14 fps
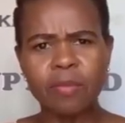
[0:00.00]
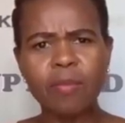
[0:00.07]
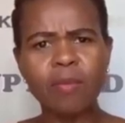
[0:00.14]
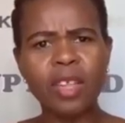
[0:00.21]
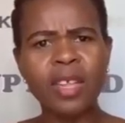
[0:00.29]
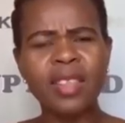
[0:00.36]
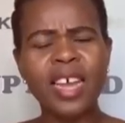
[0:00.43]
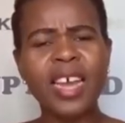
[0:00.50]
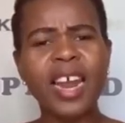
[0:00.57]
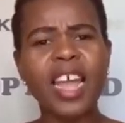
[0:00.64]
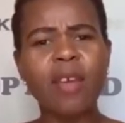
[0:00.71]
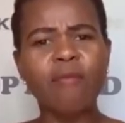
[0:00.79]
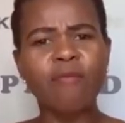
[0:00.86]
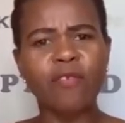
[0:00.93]
that I
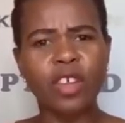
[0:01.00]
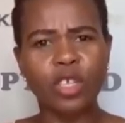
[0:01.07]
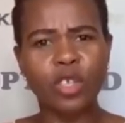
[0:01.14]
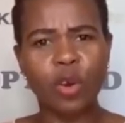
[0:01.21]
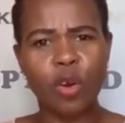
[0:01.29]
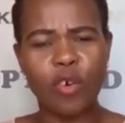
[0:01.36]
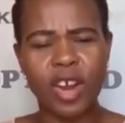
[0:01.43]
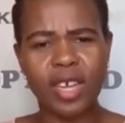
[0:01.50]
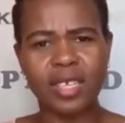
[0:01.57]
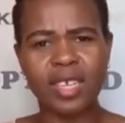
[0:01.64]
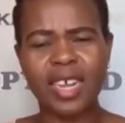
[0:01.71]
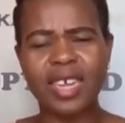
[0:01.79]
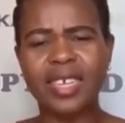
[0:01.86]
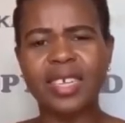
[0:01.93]
am victorious.
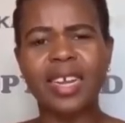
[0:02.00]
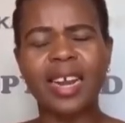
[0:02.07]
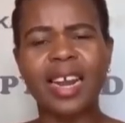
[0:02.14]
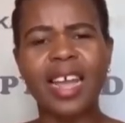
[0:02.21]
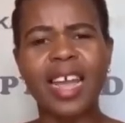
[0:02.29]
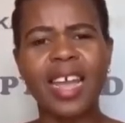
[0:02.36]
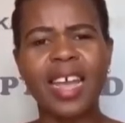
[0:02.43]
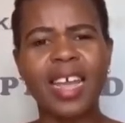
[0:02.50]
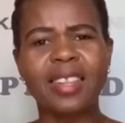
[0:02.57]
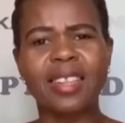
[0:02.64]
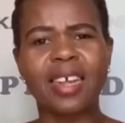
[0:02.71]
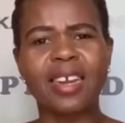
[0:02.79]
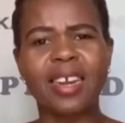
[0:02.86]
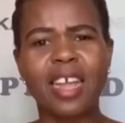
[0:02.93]
I declare in
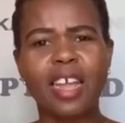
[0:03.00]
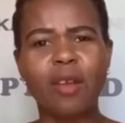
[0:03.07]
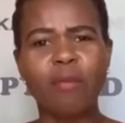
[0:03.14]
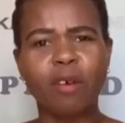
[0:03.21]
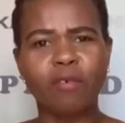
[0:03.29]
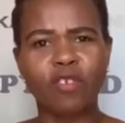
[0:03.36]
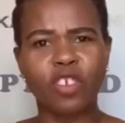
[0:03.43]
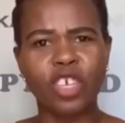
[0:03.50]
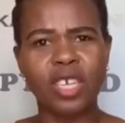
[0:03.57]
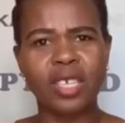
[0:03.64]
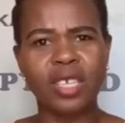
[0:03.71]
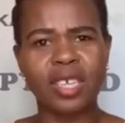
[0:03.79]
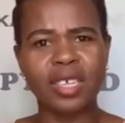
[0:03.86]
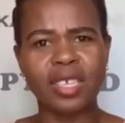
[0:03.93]
the name of
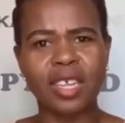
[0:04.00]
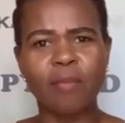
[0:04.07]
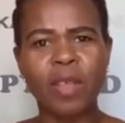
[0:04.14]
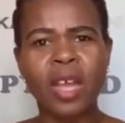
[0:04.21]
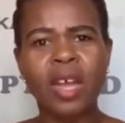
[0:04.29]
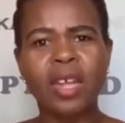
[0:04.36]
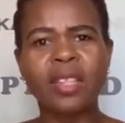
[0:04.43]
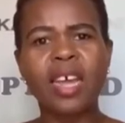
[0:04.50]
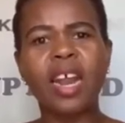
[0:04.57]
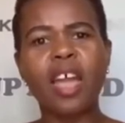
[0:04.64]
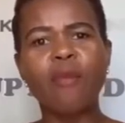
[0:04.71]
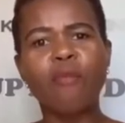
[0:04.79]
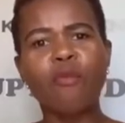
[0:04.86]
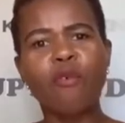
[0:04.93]
Jesus that
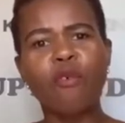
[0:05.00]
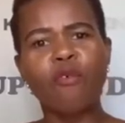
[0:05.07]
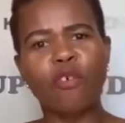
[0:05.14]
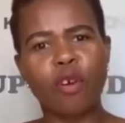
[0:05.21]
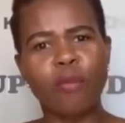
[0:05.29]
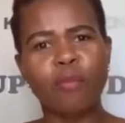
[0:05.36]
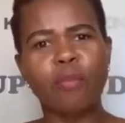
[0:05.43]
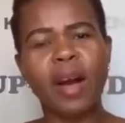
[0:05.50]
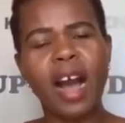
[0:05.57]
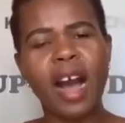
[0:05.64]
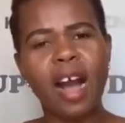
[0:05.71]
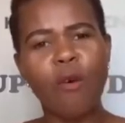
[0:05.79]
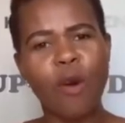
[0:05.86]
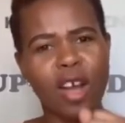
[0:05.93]
I move from
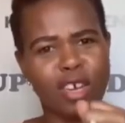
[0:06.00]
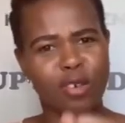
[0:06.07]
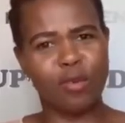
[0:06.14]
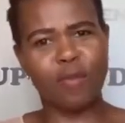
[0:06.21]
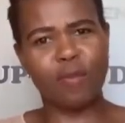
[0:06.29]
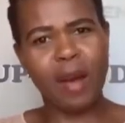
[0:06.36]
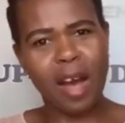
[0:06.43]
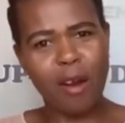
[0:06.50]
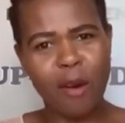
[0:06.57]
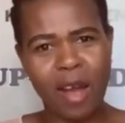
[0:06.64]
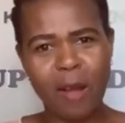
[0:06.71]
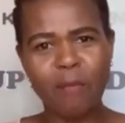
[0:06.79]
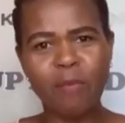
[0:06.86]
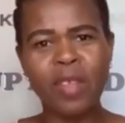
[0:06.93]
power to
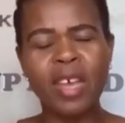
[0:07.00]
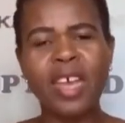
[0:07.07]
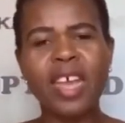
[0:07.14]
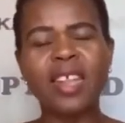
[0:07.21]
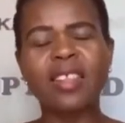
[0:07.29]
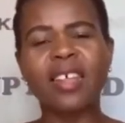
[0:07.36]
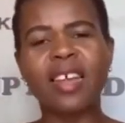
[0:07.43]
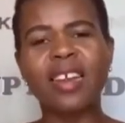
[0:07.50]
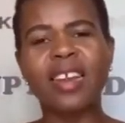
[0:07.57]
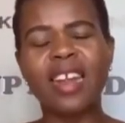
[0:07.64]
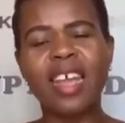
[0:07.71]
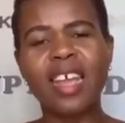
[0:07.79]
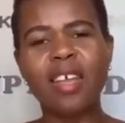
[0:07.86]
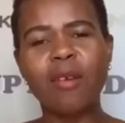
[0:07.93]
power. In the
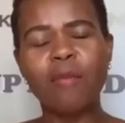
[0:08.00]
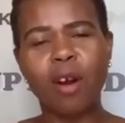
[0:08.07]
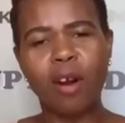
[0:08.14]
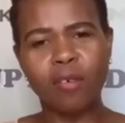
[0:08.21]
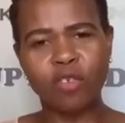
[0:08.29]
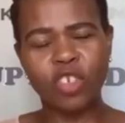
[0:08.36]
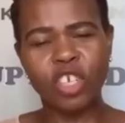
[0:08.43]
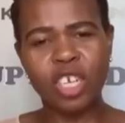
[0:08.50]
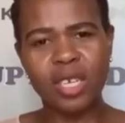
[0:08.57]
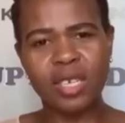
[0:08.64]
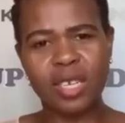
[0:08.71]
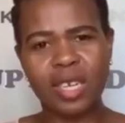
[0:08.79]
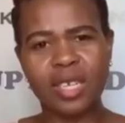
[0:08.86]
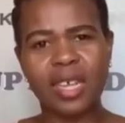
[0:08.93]
name of
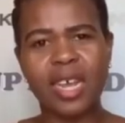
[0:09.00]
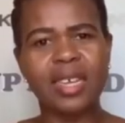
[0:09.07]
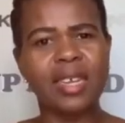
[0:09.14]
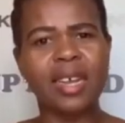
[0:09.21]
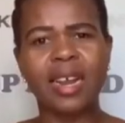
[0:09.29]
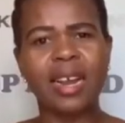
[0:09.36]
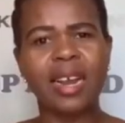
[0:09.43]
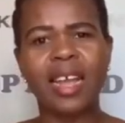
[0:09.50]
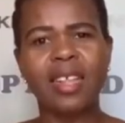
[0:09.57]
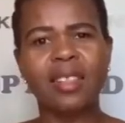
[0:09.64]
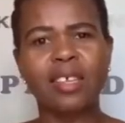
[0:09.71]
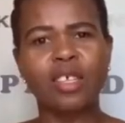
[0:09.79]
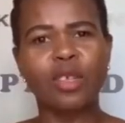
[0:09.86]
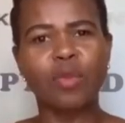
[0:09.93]
Jesus, I declare
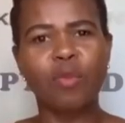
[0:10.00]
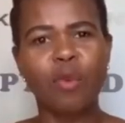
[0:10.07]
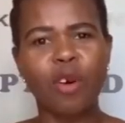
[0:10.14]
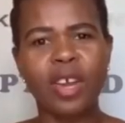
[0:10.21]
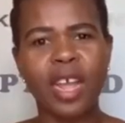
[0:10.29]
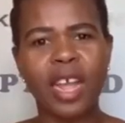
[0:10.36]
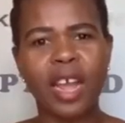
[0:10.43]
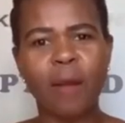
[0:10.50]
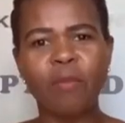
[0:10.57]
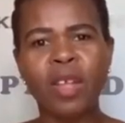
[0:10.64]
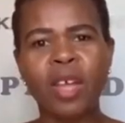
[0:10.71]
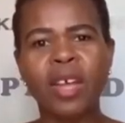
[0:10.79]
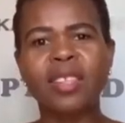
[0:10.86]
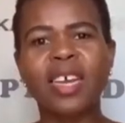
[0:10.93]
this morning
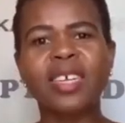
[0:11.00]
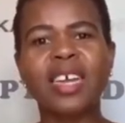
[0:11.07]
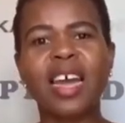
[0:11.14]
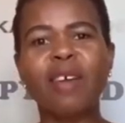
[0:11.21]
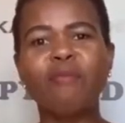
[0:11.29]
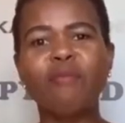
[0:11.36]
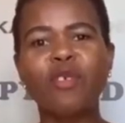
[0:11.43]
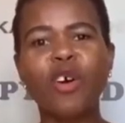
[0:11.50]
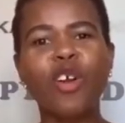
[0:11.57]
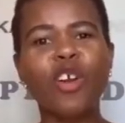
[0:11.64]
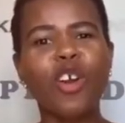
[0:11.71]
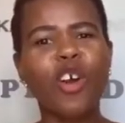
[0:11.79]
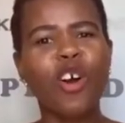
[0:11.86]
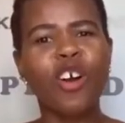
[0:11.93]
that I am no
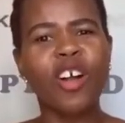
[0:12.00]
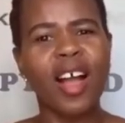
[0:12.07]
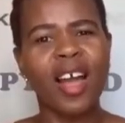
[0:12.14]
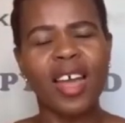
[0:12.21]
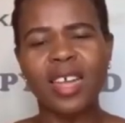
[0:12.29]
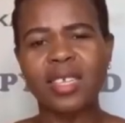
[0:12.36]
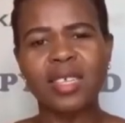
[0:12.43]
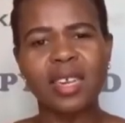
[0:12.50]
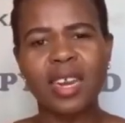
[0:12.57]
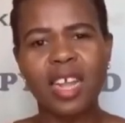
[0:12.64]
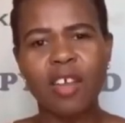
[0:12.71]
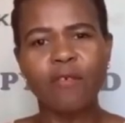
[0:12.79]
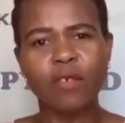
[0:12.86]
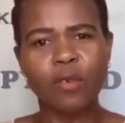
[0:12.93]
longer a
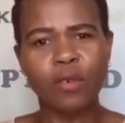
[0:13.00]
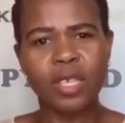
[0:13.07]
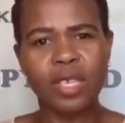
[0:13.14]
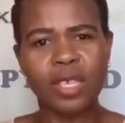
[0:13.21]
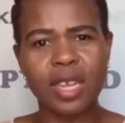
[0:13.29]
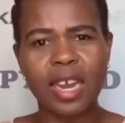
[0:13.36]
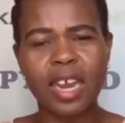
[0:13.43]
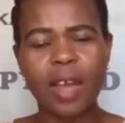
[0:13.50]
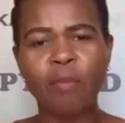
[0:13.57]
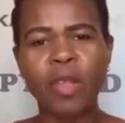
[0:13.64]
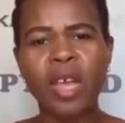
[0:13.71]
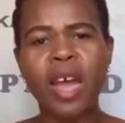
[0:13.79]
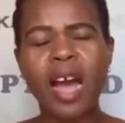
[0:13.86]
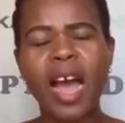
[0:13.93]
slave to sin.
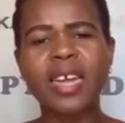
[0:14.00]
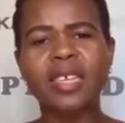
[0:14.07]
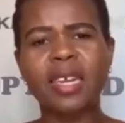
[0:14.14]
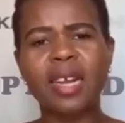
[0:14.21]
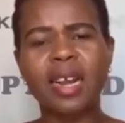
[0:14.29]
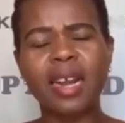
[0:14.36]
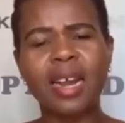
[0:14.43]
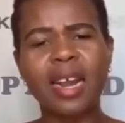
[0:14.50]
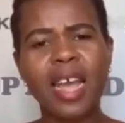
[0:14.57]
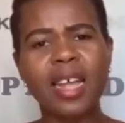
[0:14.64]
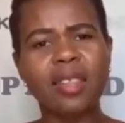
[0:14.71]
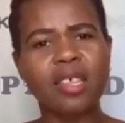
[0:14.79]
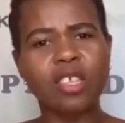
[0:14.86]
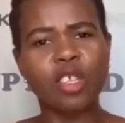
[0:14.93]
I
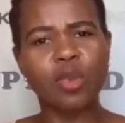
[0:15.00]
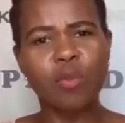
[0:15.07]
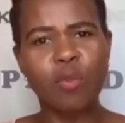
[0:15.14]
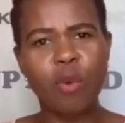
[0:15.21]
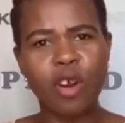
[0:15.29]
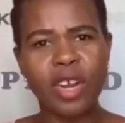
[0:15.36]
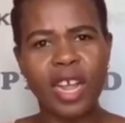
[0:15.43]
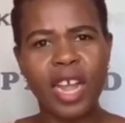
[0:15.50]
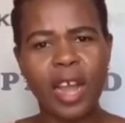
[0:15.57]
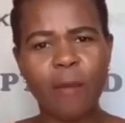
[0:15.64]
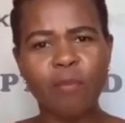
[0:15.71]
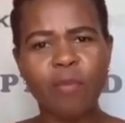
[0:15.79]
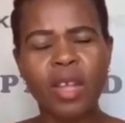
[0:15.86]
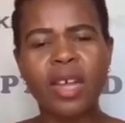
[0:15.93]
declare this
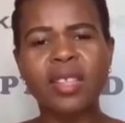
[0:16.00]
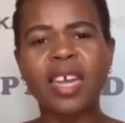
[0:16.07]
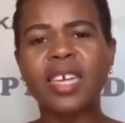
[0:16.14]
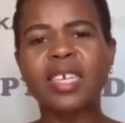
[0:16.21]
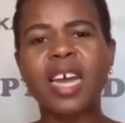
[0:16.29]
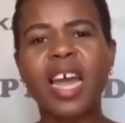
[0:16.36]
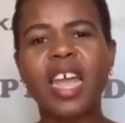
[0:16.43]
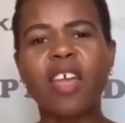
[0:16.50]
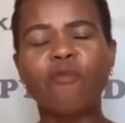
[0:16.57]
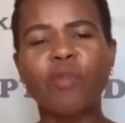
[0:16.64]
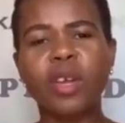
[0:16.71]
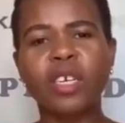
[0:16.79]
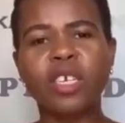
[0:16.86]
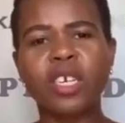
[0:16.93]
morning that I have
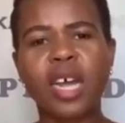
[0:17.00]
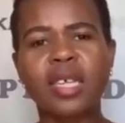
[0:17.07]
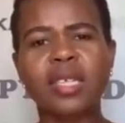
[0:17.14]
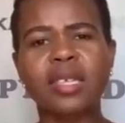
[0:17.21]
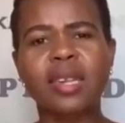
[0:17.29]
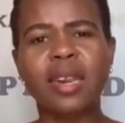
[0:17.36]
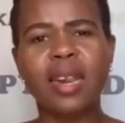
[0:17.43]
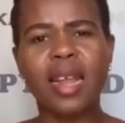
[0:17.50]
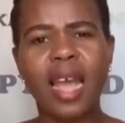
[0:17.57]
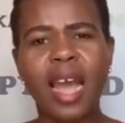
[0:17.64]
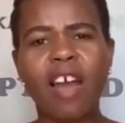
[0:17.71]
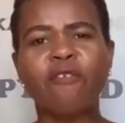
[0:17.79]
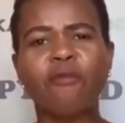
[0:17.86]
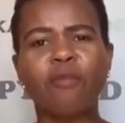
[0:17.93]
been, transla
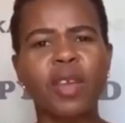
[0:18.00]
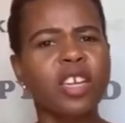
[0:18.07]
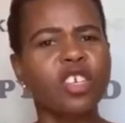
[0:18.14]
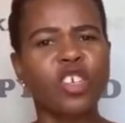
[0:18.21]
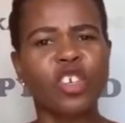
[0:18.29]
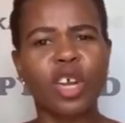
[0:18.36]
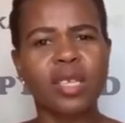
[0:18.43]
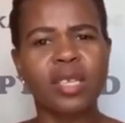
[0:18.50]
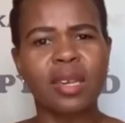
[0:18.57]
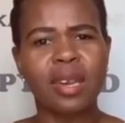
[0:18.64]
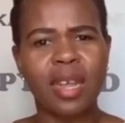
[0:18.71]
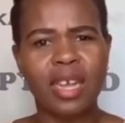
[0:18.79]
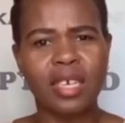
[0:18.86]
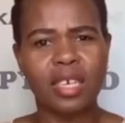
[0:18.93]
have been
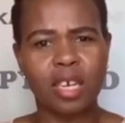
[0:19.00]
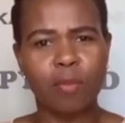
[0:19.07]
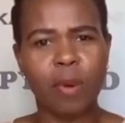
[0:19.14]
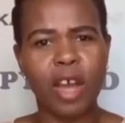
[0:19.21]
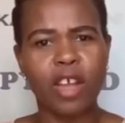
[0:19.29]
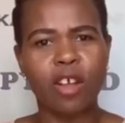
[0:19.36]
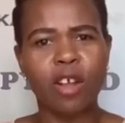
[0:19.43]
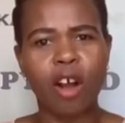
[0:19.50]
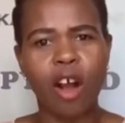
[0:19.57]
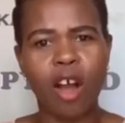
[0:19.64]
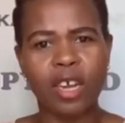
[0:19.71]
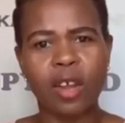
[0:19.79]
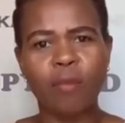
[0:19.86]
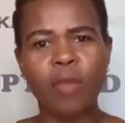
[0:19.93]
translated by
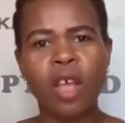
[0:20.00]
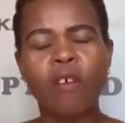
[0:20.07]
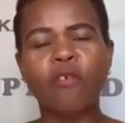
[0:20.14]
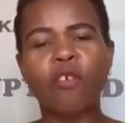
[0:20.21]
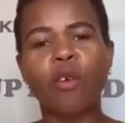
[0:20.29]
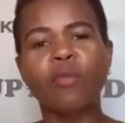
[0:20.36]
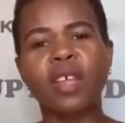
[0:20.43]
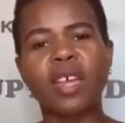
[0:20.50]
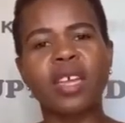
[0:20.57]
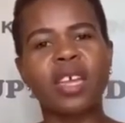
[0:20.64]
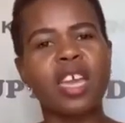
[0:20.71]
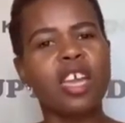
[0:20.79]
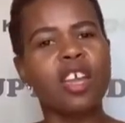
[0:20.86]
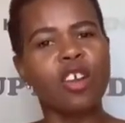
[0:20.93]
God from the
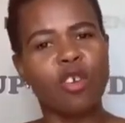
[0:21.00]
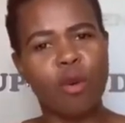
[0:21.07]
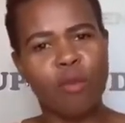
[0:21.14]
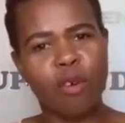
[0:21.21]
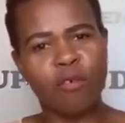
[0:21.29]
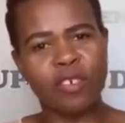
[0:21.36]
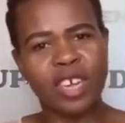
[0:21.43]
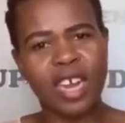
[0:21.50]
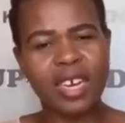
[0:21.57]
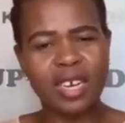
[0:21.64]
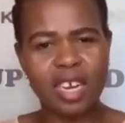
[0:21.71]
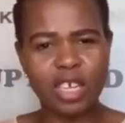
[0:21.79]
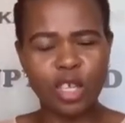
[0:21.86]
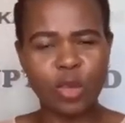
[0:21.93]
kingdom of
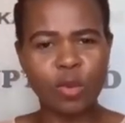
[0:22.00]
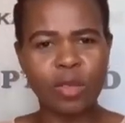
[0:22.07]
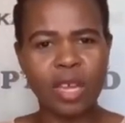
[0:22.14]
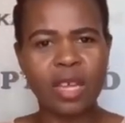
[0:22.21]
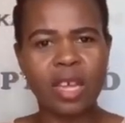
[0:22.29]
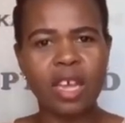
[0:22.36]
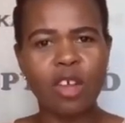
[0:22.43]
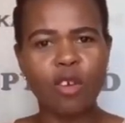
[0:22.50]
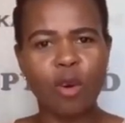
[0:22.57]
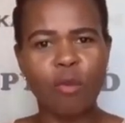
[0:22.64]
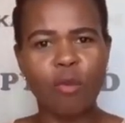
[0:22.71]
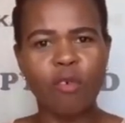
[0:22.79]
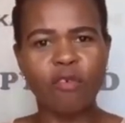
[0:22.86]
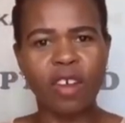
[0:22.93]
darkness to the
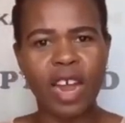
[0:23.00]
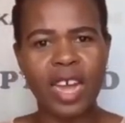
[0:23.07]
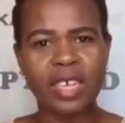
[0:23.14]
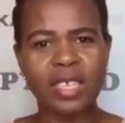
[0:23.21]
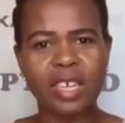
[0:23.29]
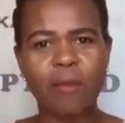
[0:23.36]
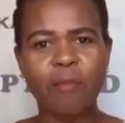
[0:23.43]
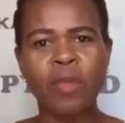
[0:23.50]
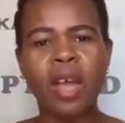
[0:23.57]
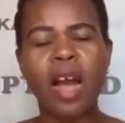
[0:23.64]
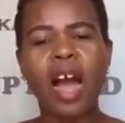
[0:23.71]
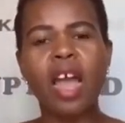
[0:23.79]
kingdom of light. I